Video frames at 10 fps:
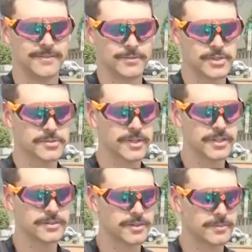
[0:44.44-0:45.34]
So it's really
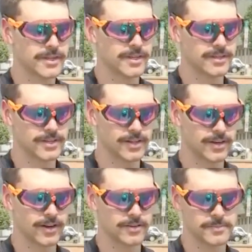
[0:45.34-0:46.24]
cool to be
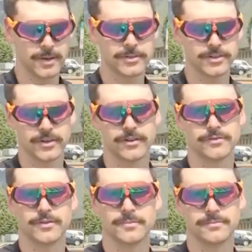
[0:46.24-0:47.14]
here and be able to learn
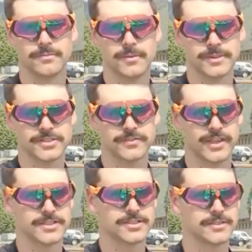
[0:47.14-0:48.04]
from a bunch of
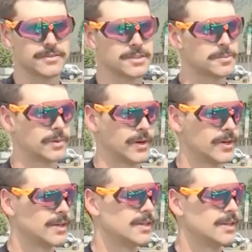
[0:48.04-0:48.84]
legends of the sport.